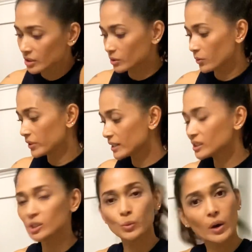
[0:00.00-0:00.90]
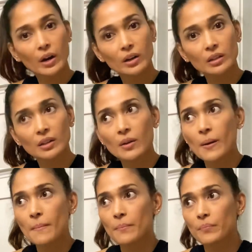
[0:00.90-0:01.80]
So this is where
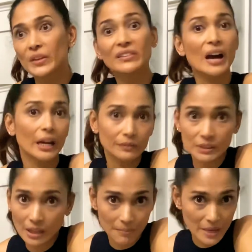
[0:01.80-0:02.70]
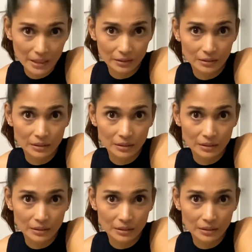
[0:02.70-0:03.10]
the knives come in.